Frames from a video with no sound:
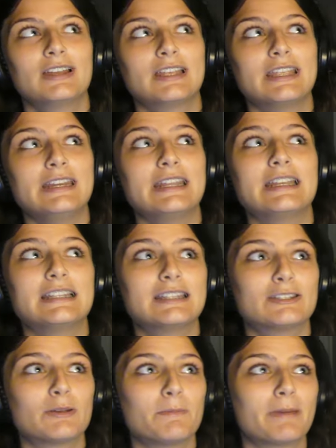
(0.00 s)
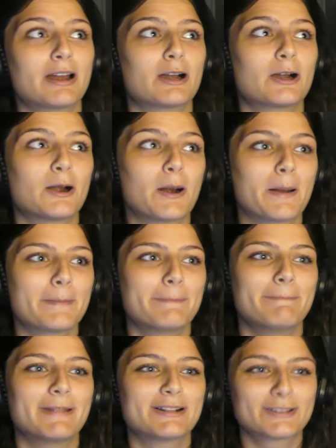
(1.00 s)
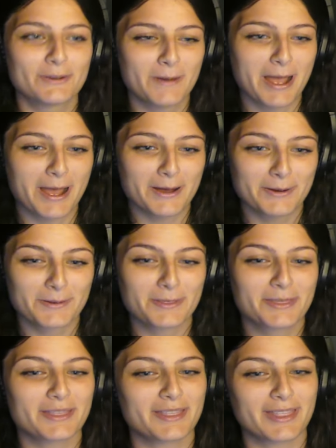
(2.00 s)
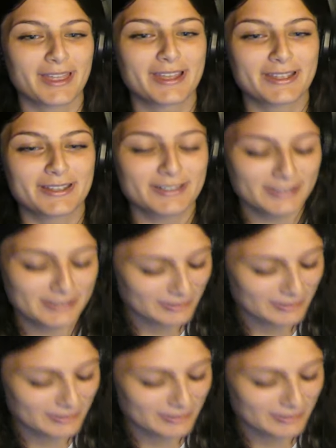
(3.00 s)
He needs better mental health. Like,